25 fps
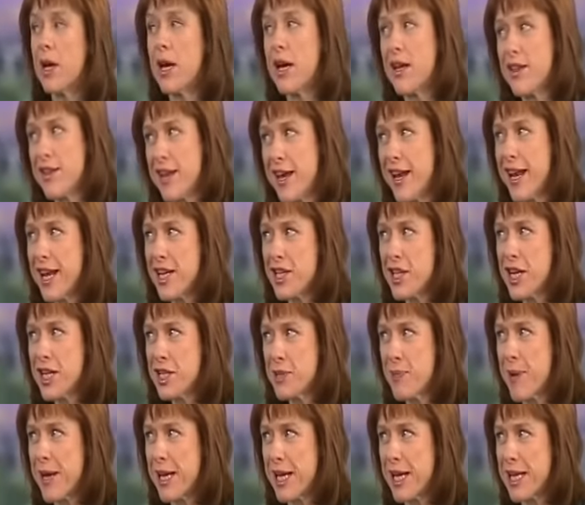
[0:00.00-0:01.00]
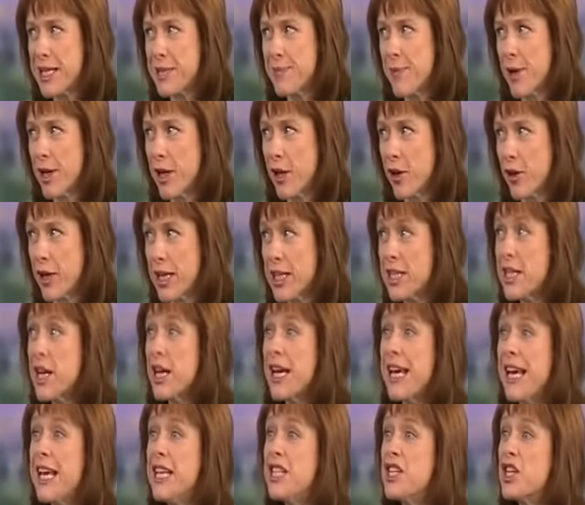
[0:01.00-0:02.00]
The NHS spends spending its money on it
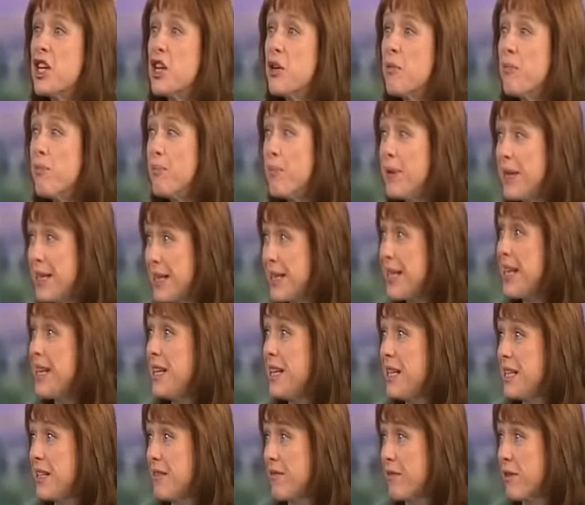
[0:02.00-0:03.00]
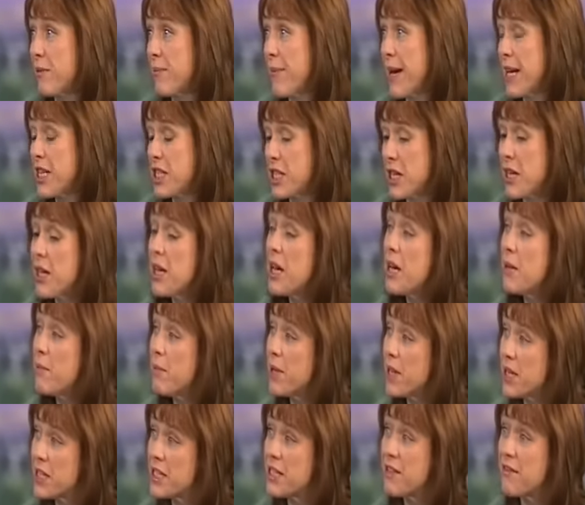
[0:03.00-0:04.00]
is a completely different matter.
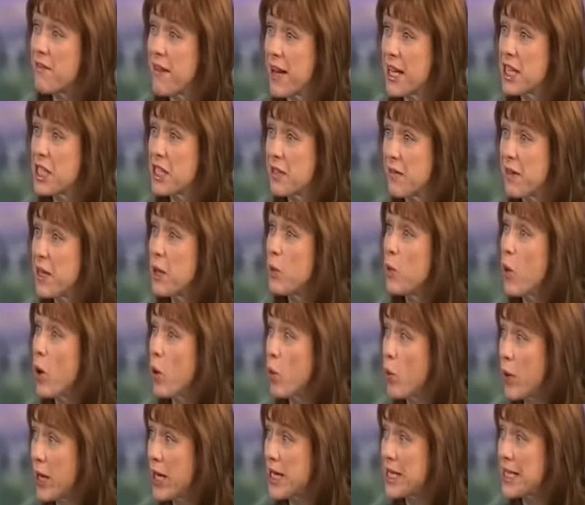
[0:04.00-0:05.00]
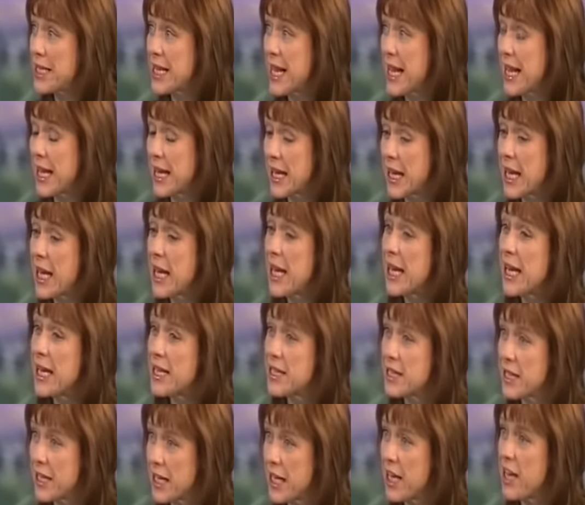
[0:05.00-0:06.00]
Because effectively what we're saying is
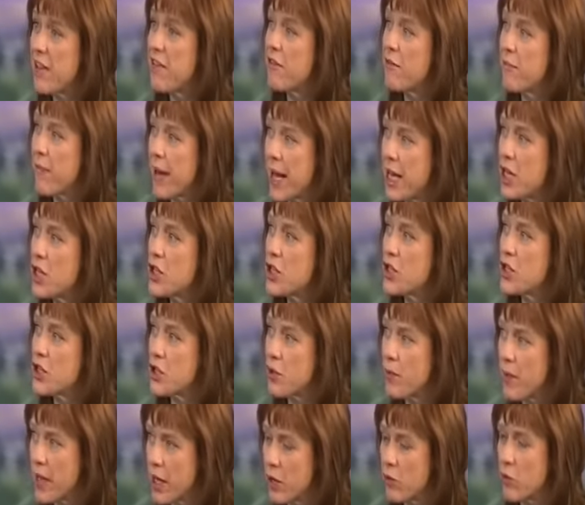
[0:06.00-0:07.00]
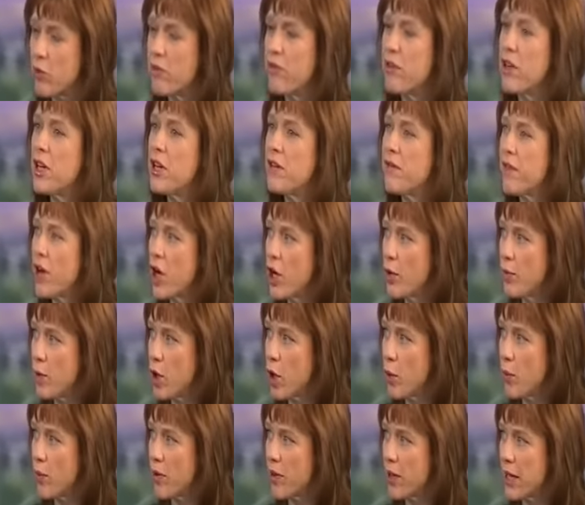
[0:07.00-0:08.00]
that if patients are being referred for
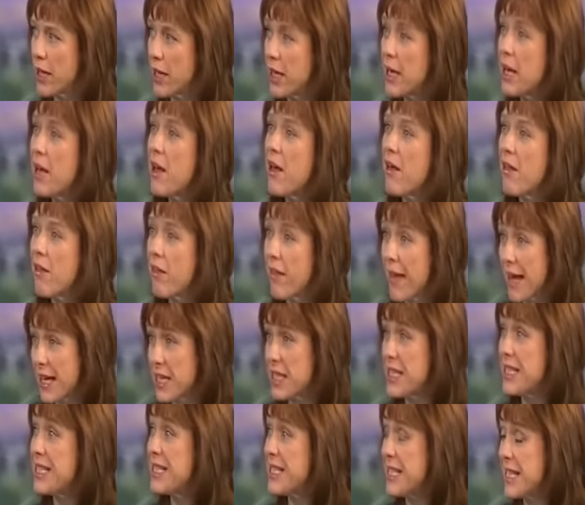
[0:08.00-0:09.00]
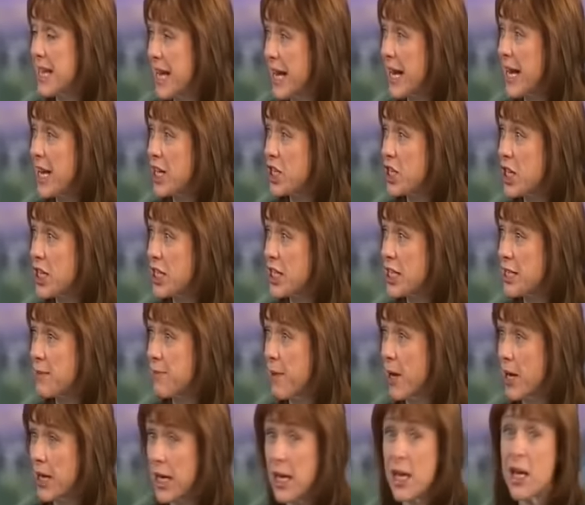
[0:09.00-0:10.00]
homeopathy, that is the NHS's
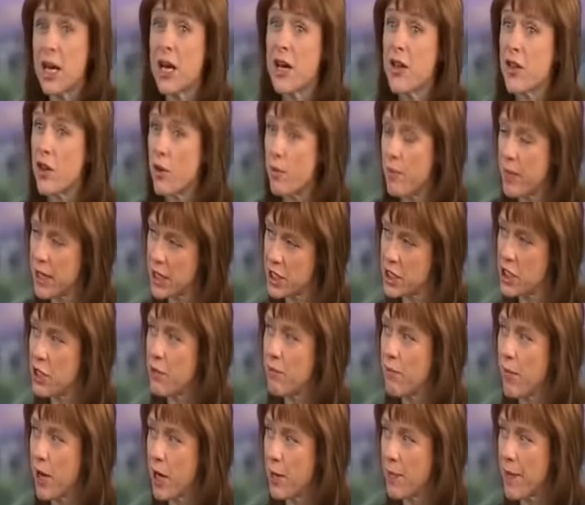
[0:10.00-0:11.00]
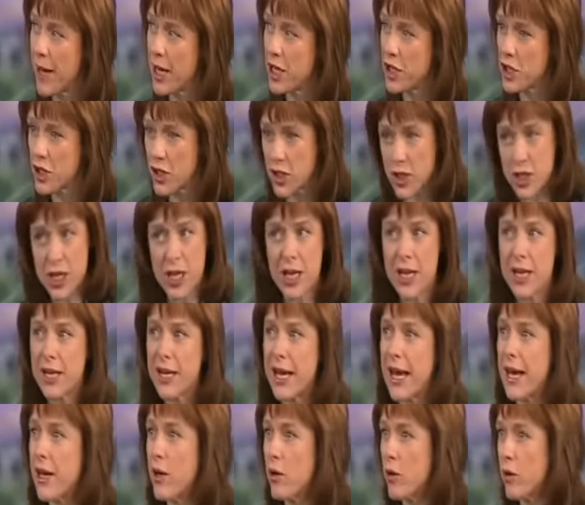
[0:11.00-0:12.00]
money that means that my patients
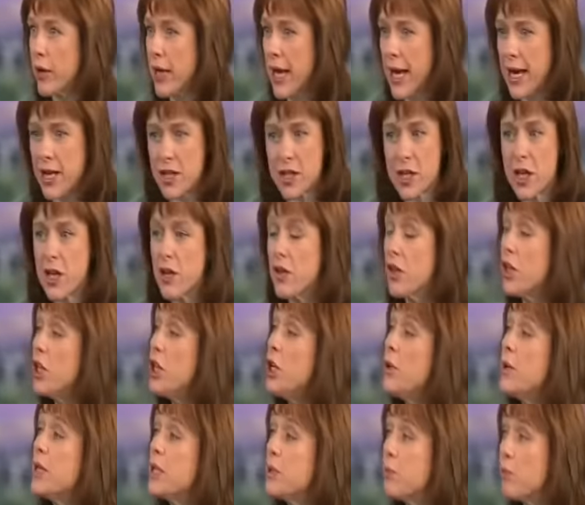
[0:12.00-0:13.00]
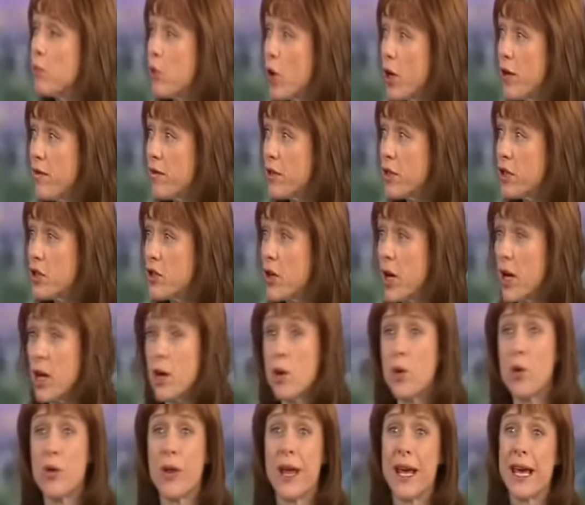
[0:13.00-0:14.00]
cannot get the newest proven drug
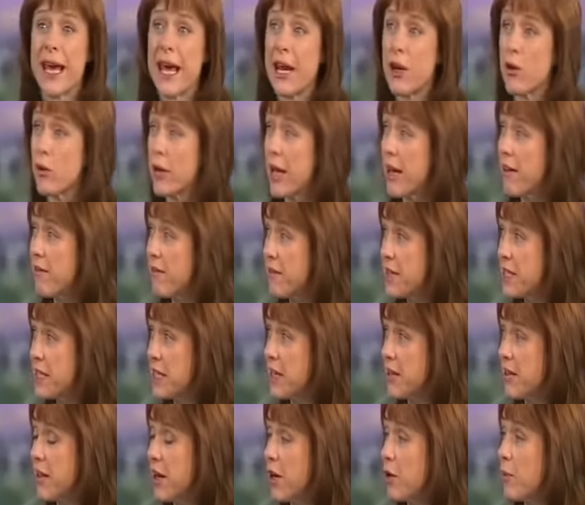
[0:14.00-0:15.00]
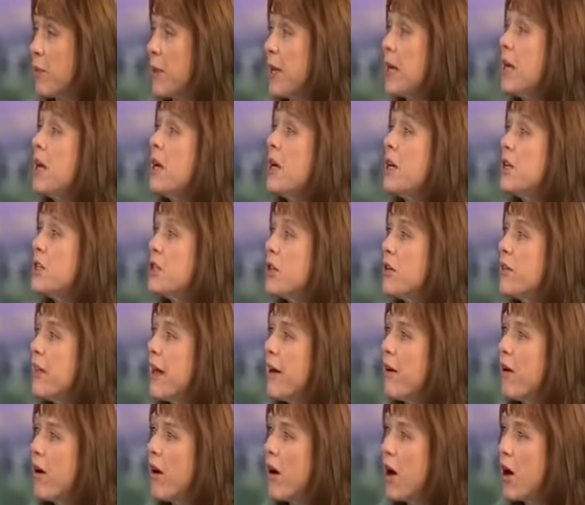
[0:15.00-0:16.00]
or they cannot get physiotherapy. So there
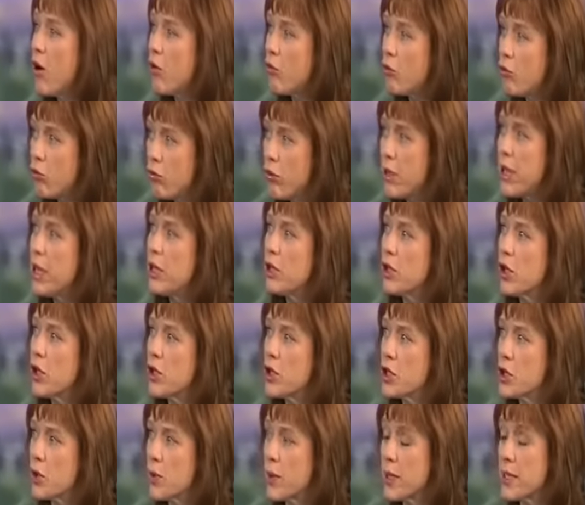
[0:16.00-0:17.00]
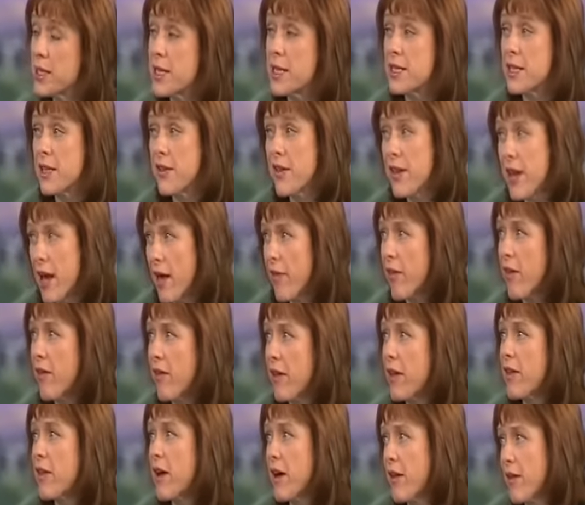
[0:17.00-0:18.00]
are real consequences. And the other thing
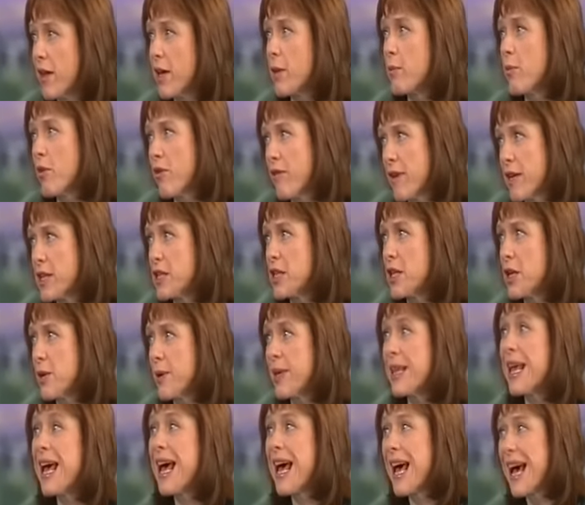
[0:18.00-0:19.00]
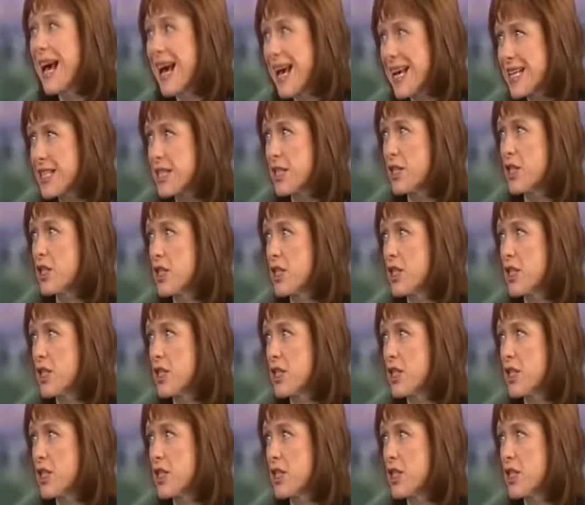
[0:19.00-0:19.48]
that I think Professor Lewis hasn't